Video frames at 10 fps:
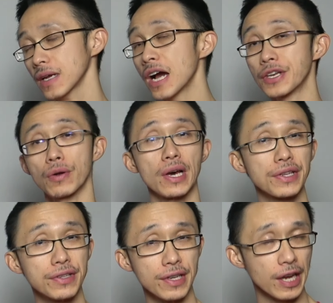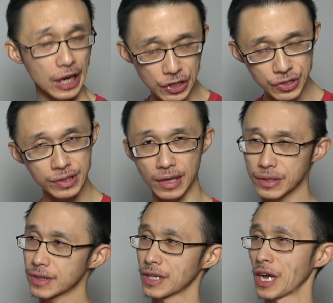I don't like the agent. I
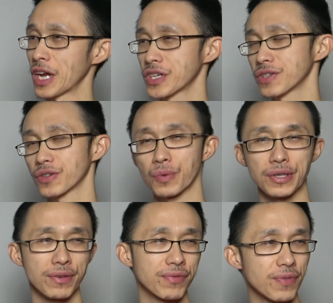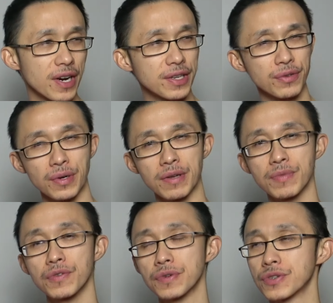think the agent, the way they fight, the way they
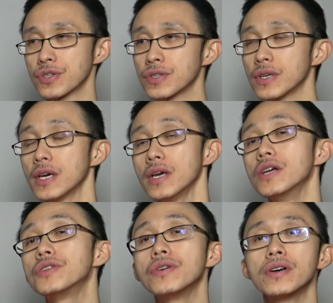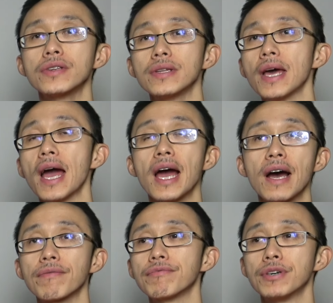move, it just doesn't
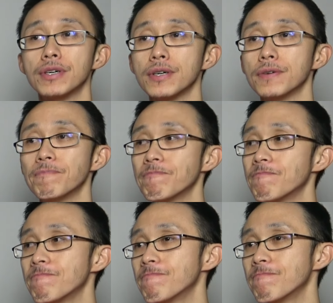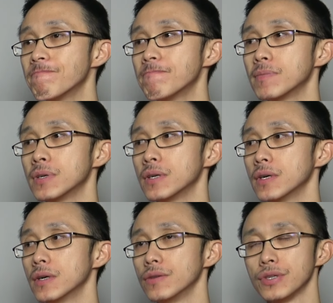have the
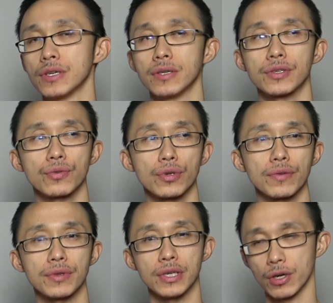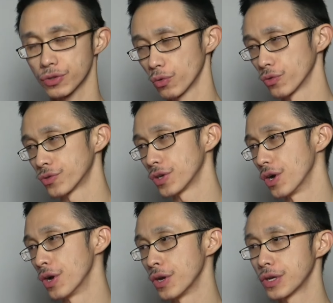the sort of the
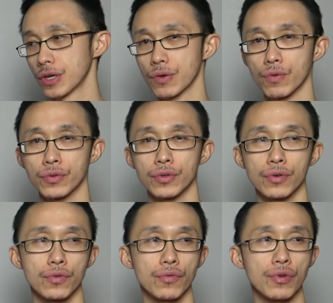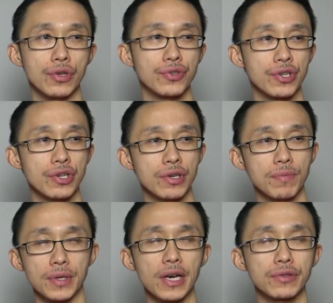authoritarian or the
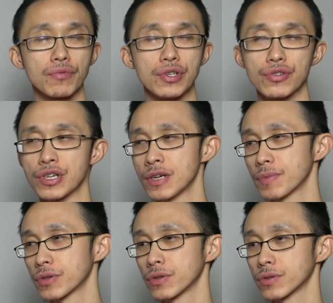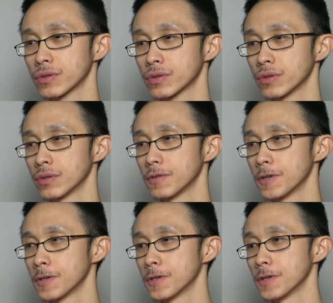regime, not the regime, but the the the
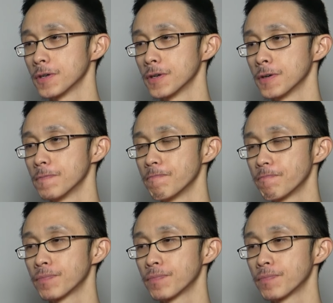uh, uh um,